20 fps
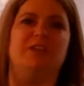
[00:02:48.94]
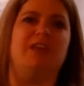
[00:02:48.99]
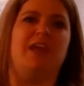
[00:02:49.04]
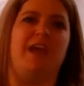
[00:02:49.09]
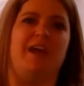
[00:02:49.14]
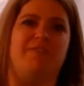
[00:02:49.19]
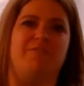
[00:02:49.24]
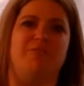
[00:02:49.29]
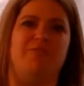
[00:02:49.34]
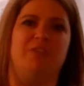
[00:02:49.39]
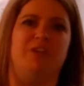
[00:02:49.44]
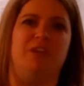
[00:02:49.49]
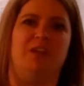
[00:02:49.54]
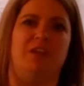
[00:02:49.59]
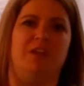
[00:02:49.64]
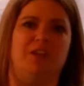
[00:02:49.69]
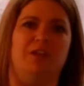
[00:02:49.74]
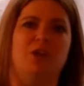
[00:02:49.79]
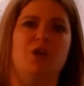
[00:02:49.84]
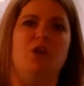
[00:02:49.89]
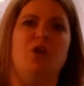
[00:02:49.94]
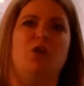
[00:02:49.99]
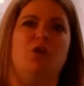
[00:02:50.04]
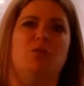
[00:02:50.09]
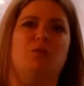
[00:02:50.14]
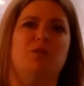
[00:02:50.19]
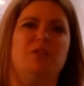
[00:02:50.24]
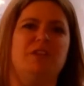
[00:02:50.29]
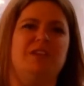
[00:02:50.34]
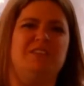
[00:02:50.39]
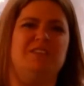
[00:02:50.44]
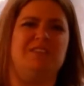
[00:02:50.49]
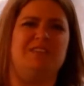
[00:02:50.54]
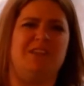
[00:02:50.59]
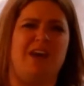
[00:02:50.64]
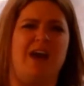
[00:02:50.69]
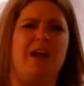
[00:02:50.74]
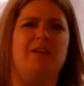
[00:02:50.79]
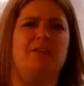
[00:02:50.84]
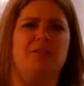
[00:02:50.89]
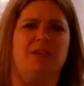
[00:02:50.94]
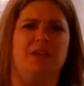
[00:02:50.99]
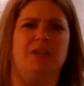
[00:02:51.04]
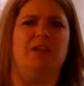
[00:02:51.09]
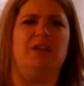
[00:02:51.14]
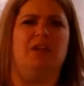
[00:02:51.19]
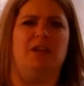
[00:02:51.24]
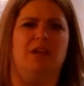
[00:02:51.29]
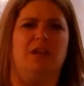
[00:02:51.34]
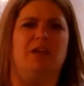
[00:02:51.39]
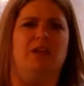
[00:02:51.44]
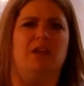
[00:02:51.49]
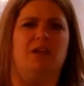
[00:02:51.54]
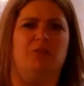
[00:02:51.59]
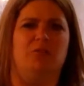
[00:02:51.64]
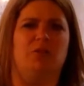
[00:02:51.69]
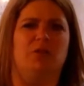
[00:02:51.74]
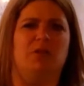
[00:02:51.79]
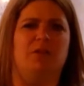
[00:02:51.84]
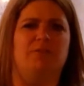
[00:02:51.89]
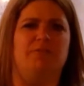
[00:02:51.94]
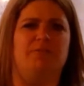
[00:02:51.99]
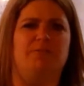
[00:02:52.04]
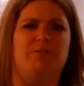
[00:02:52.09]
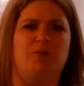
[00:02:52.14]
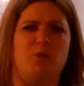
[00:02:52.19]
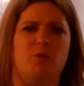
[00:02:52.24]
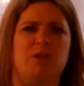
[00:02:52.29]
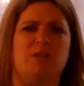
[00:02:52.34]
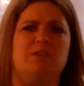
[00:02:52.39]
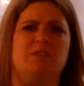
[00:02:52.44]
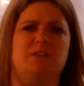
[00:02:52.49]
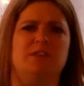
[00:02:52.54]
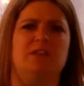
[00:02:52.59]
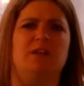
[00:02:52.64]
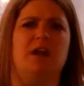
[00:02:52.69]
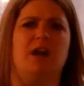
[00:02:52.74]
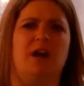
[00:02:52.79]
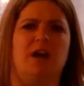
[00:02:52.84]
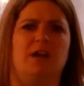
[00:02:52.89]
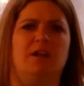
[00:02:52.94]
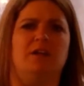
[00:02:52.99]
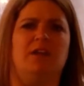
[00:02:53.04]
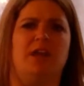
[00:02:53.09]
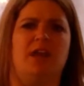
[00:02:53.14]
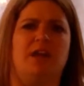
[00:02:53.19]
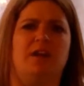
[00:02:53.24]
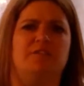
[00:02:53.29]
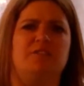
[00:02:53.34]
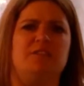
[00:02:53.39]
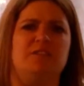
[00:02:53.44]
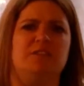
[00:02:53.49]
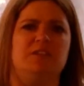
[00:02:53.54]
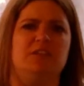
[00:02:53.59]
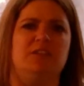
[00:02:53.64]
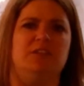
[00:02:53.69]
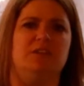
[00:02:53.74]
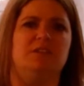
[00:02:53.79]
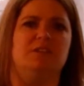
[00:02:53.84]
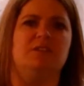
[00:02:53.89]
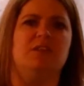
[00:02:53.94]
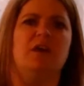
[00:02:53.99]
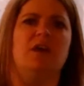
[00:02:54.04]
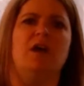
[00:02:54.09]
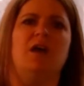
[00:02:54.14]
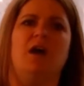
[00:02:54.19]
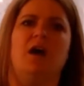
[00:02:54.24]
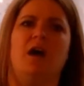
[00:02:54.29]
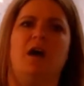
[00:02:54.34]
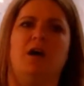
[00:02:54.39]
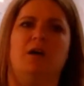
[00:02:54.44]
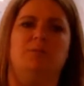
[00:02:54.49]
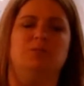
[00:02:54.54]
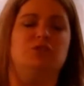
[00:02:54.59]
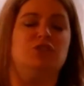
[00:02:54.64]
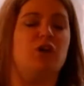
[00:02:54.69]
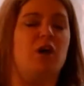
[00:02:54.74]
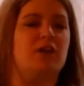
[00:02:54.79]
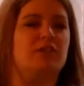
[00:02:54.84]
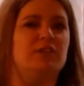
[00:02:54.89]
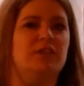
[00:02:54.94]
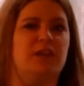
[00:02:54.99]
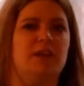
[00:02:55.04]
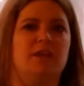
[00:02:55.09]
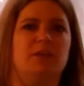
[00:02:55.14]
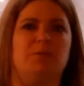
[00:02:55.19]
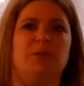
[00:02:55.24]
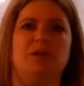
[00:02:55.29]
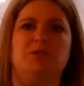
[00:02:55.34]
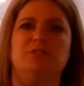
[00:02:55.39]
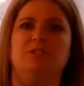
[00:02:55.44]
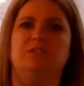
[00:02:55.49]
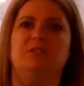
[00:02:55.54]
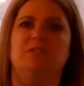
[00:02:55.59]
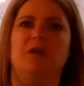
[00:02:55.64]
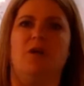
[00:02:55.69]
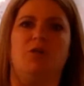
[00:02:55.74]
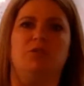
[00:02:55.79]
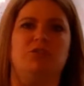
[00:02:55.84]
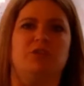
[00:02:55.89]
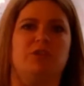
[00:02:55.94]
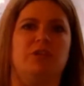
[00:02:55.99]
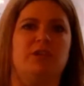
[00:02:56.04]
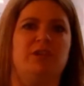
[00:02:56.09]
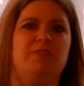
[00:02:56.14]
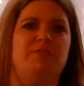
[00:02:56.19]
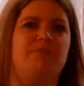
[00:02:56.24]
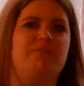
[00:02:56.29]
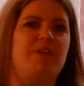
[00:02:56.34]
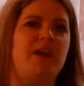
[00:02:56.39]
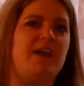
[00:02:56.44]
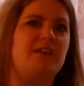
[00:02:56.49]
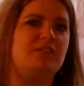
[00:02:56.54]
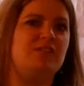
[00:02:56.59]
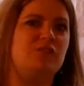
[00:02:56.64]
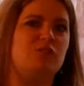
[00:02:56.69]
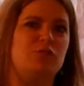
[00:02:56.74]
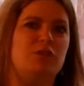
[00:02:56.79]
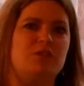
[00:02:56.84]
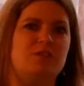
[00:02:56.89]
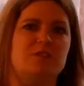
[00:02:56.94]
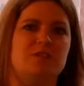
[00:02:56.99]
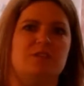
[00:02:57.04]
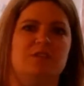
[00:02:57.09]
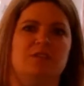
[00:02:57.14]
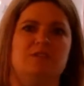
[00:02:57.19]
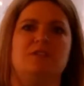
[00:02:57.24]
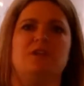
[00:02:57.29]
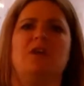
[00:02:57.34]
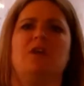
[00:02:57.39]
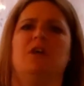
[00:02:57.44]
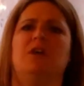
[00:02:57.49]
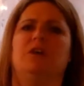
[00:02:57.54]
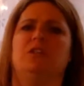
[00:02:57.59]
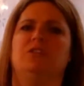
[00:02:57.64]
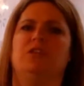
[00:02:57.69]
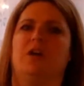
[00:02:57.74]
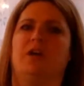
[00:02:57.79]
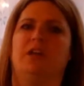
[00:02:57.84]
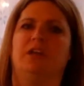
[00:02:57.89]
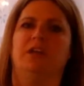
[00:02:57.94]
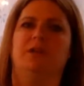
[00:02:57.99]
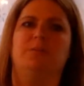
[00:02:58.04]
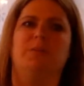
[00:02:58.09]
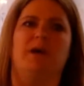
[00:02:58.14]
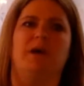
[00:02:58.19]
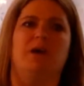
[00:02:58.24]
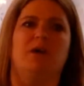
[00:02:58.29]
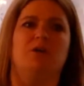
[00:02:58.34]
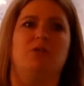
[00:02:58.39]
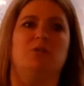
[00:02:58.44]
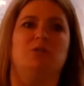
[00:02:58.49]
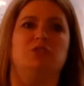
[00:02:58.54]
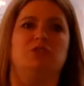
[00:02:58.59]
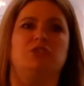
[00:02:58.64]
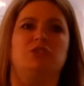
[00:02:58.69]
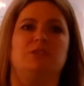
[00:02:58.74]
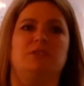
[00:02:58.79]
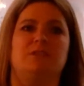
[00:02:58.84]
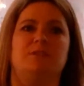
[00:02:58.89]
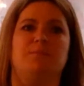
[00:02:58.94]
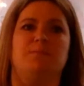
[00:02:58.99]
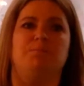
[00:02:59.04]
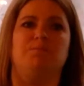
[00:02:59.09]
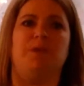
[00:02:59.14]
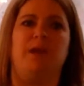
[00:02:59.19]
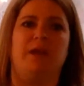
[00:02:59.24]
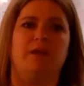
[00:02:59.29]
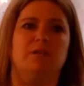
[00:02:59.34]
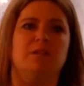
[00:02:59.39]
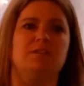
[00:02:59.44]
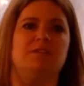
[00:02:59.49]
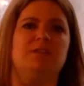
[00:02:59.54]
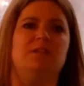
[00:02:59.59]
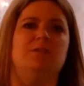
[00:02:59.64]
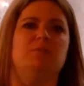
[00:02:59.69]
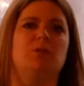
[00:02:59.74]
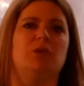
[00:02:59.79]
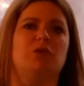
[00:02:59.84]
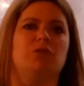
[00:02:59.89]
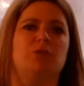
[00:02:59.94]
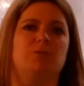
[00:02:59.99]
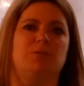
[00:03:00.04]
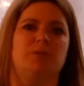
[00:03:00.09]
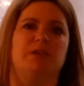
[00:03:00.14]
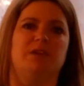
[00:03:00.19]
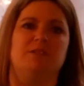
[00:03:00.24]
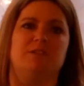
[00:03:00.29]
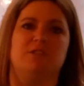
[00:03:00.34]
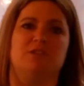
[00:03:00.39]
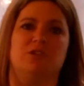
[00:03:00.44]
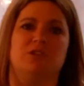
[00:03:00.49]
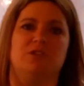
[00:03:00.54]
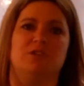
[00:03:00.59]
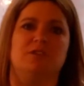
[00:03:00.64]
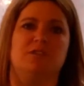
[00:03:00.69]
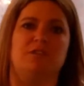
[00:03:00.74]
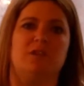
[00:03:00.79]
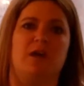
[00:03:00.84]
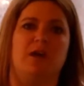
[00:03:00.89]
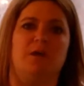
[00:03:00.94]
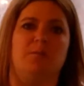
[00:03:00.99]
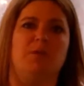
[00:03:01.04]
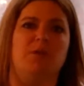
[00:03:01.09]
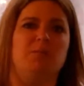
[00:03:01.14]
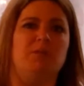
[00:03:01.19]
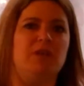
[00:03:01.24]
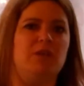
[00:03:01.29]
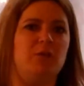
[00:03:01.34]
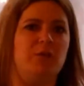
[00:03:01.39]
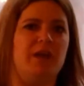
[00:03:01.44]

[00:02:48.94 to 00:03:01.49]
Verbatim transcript: calf feeding, really dialing it in and really focusing on calf's needs. Talked again about alternative fat sources, talking about just balancing milk replacers, amino